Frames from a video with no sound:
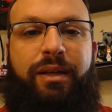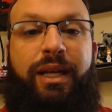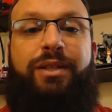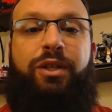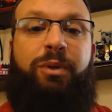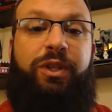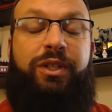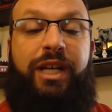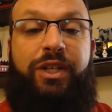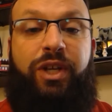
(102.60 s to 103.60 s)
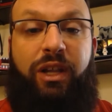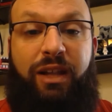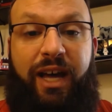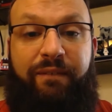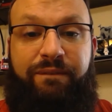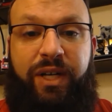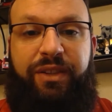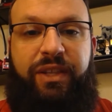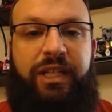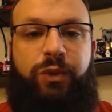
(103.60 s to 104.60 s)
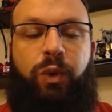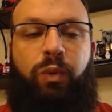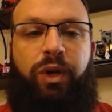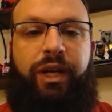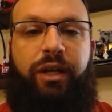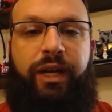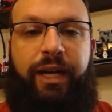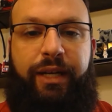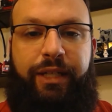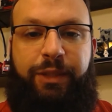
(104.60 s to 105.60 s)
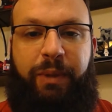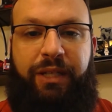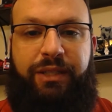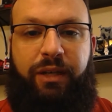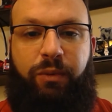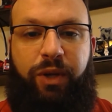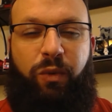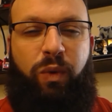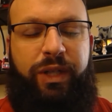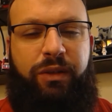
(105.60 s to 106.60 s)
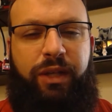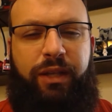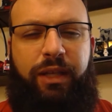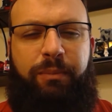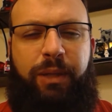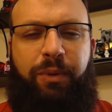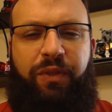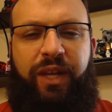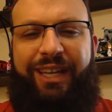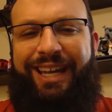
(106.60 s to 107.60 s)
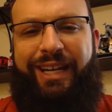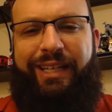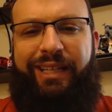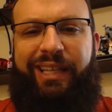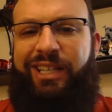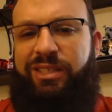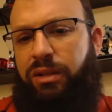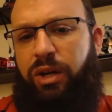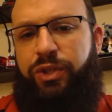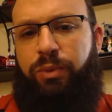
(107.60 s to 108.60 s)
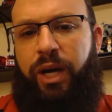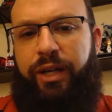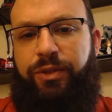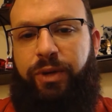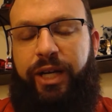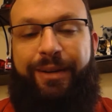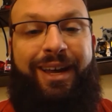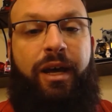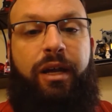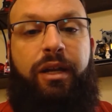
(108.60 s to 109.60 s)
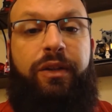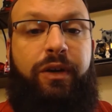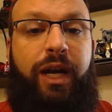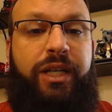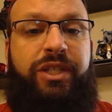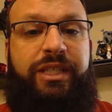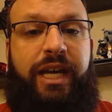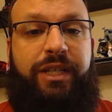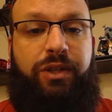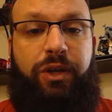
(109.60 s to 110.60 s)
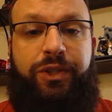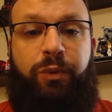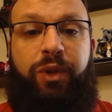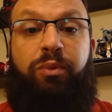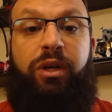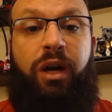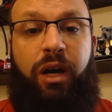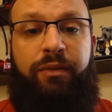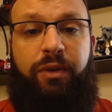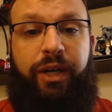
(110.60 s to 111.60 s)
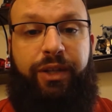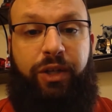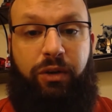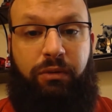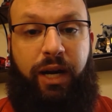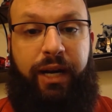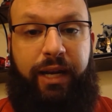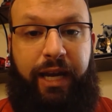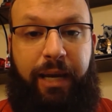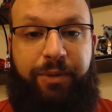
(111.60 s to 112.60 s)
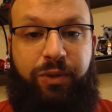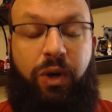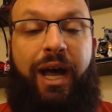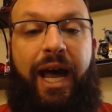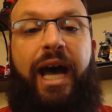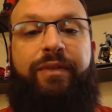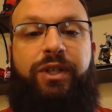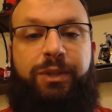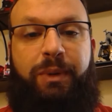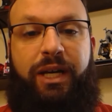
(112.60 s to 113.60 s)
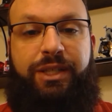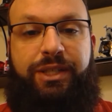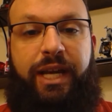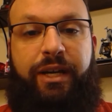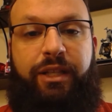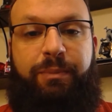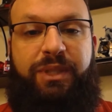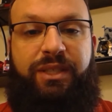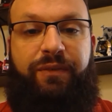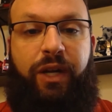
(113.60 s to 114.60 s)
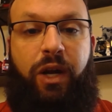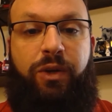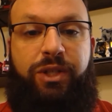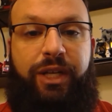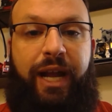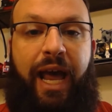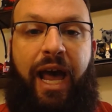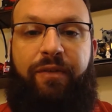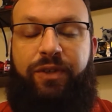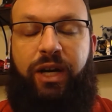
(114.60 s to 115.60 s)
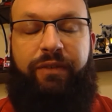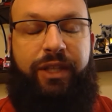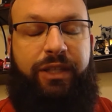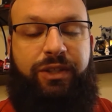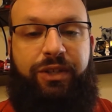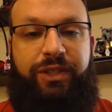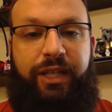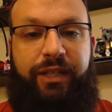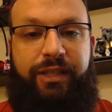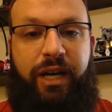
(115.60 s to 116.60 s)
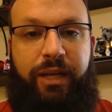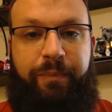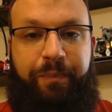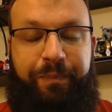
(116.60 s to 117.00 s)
Yes, Herbert, there's actually a lot of fun things we're working on Kennedy Space Center with. One unique thing people think Kennedy, they just launch rockets, right? No, they're actually tasked also with recovering the Orion capsule after it splashes down in the Pacific Ocean after everything's all said and done.